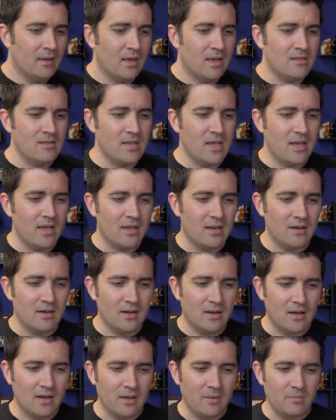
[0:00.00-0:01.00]
And then
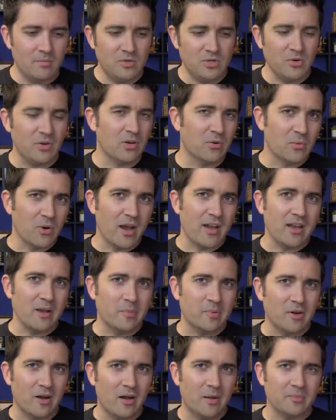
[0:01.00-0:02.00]
I'm doing a writing
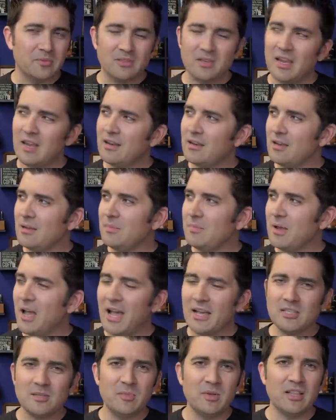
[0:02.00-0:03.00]
prompt. Andy
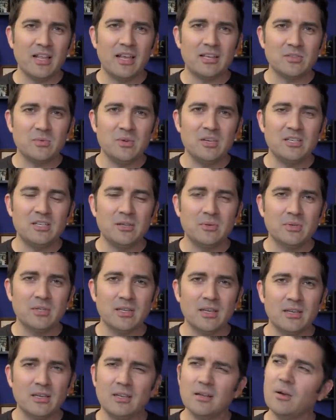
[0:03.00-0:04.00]
asked me last week, she was
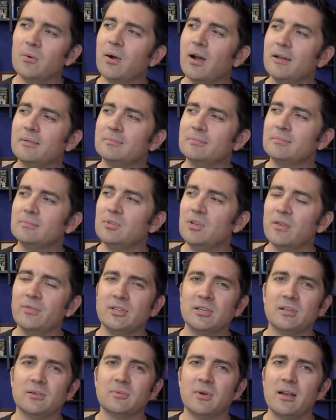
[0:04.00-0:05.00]
like, you know what? You
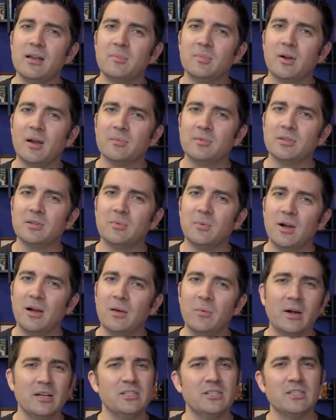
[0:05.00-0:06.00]
haven't done a writing prompt in a
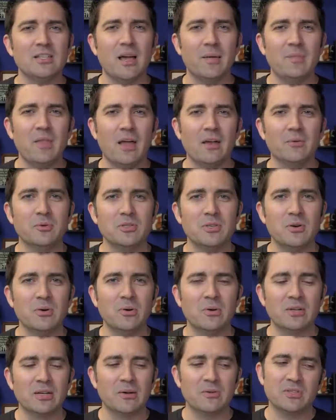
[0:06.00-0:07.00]
while. Why'd you stop that? It was
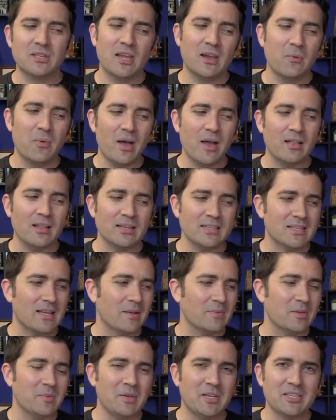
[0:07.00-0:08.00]
cool. And I was like, well, I
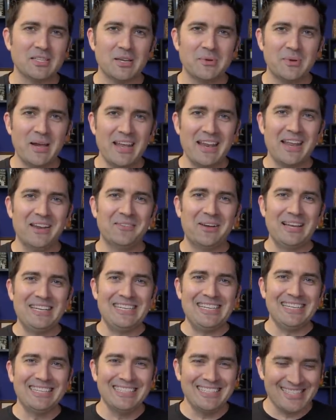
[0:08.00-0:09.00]
stopped it because I ran out of
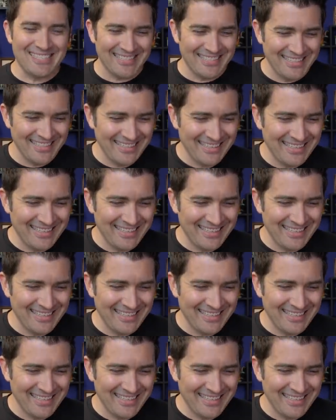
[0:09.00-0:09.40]
ideas.